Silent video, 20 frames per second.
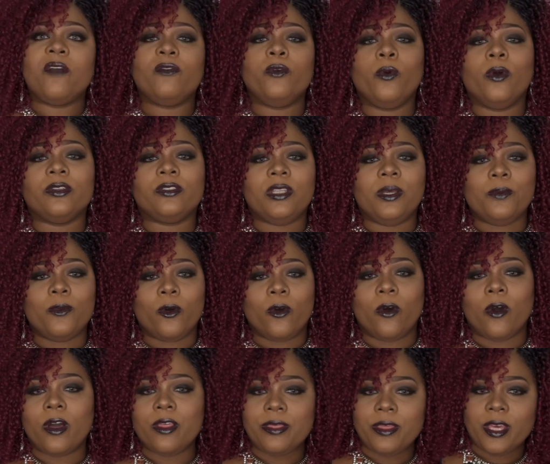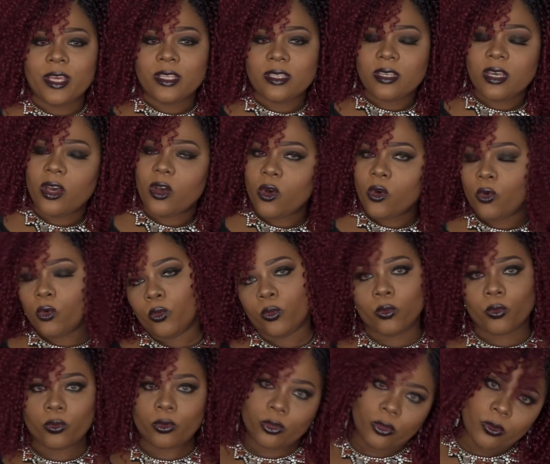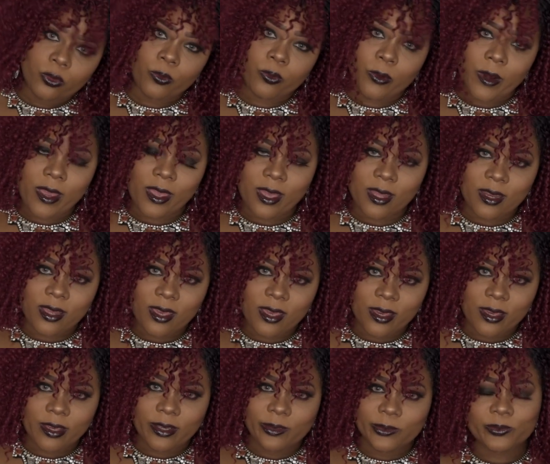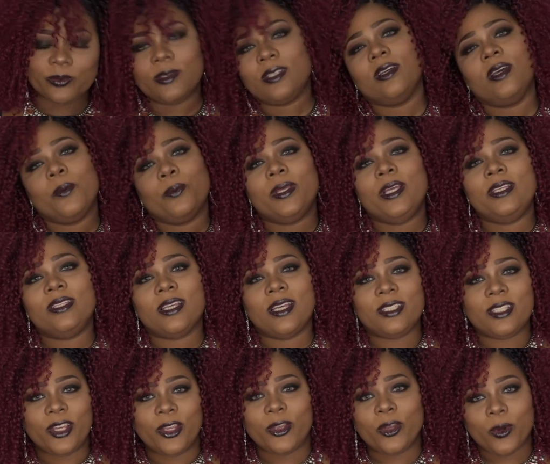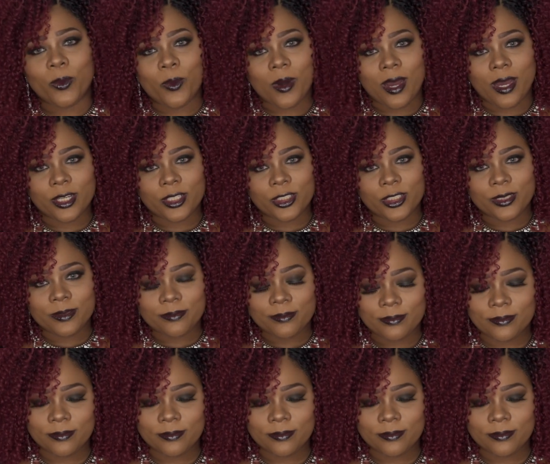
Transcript: If you wanna see more on this rule breaking hair, please continue to watch.